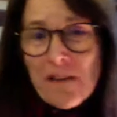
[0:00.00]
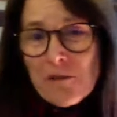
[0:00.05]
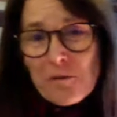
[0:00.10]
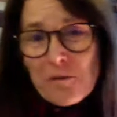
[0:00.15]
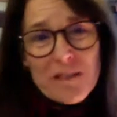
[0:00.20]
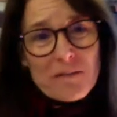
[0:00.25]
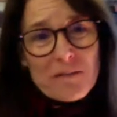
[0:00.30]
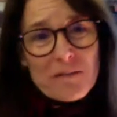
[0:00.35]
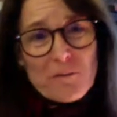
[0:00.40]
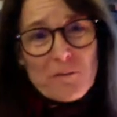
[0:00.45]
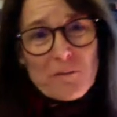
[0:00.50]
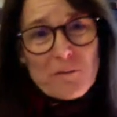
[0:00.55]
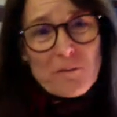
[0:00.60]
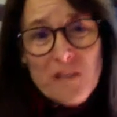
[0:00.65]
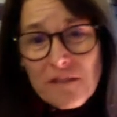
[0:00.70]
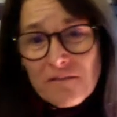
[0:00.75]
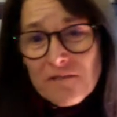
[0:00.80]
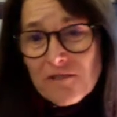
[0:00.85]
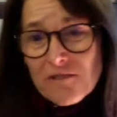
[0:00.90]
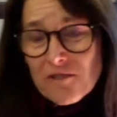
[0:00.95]
by the way,
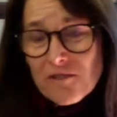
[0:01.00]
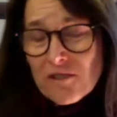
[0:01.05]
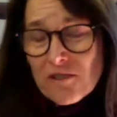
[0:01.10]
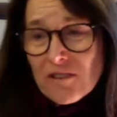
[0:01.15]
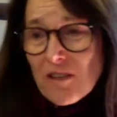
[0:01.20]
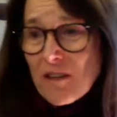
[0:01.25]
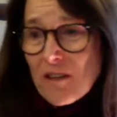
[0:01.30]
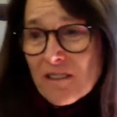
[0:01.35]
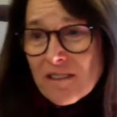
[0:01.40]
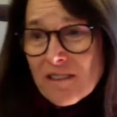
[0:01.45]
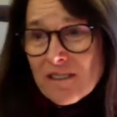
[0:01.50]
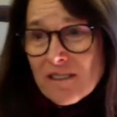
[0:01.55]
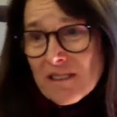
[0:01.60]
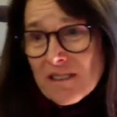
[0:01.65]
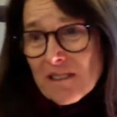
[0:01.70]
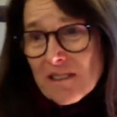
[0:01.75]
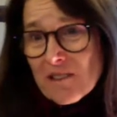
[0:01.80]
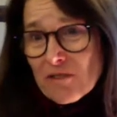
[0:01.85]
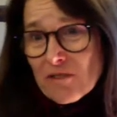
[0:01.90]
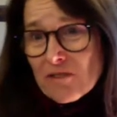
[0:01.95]
none of us are alone, because
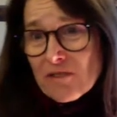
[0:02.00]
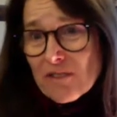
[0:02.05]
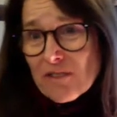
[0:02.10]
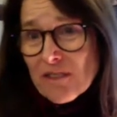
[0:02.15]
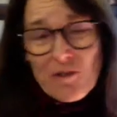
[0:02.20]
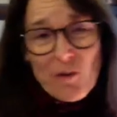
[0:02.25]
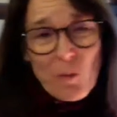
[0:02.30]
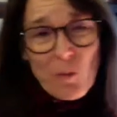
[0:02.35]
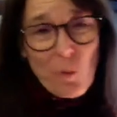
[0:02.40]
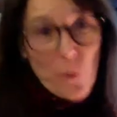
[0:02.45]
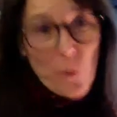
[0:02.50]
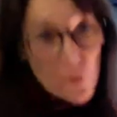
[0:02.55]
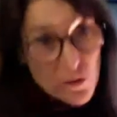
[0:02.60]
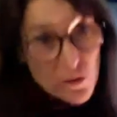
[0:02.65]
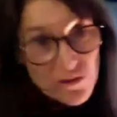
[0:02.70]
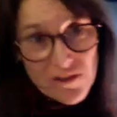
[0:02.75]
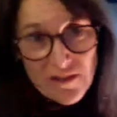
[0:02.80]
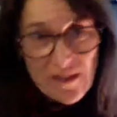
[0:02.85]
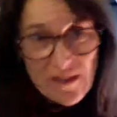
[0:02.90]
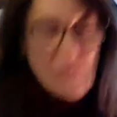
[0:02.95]
the
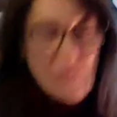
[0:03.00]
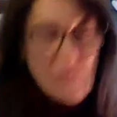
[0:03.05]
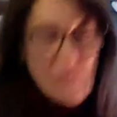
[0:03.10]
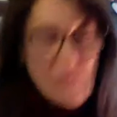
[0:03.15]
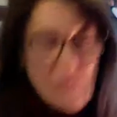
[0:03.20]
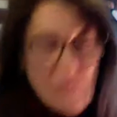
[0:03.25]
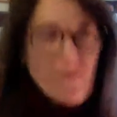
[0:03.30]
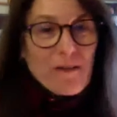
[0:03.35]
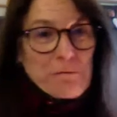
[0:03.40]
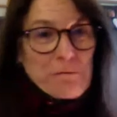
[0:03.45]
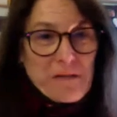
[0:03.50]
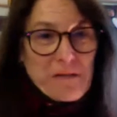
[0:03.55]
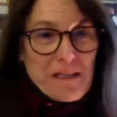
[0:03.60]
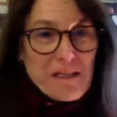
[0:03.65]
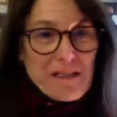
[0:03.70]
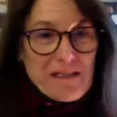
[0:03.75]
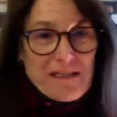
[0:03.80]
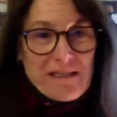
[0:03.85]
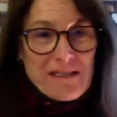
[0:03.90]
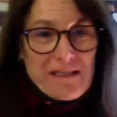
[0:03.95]
world is going
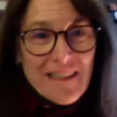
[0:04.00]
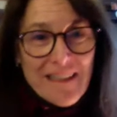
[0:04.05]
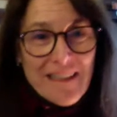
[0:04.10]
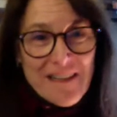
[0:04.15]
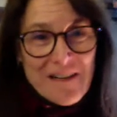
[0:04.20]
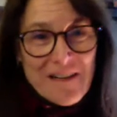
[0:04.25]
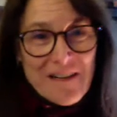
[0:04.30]
through this.